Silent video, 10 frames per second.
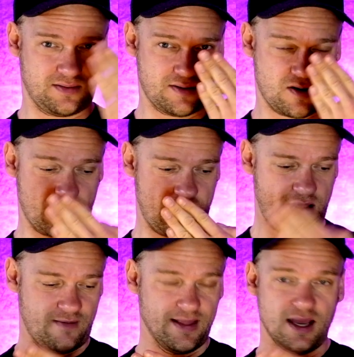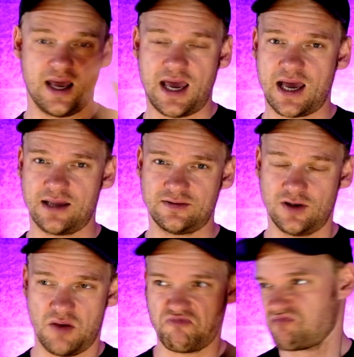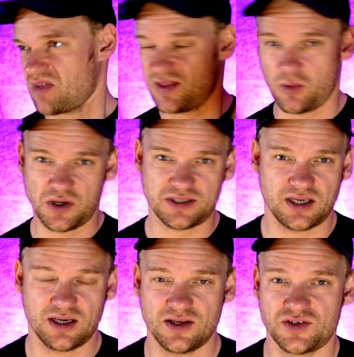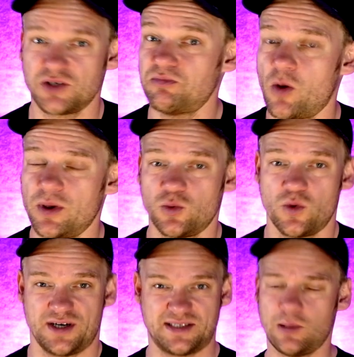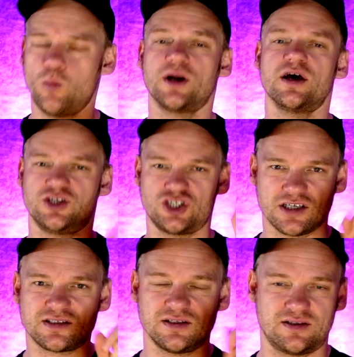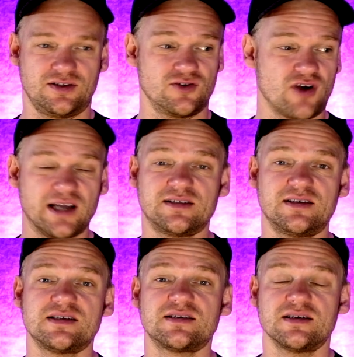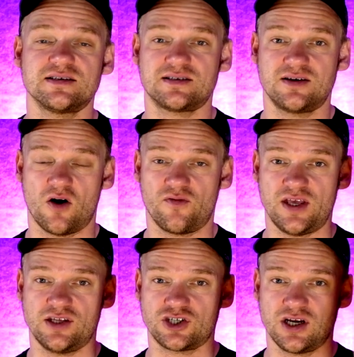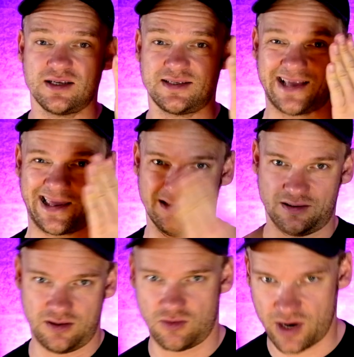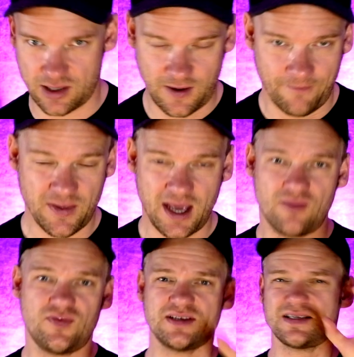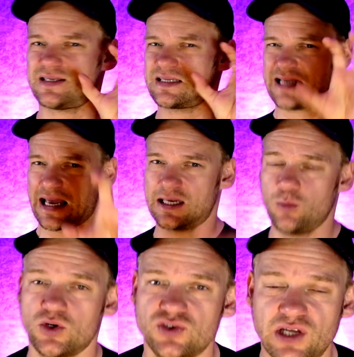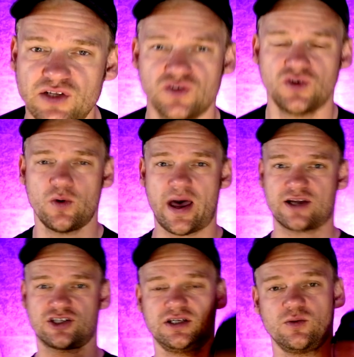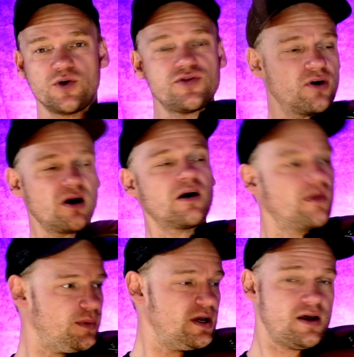Okay, and there was a certain moment where someone adjusted the right distance of each second, right? And this is exactly what you need to do actually with your arm.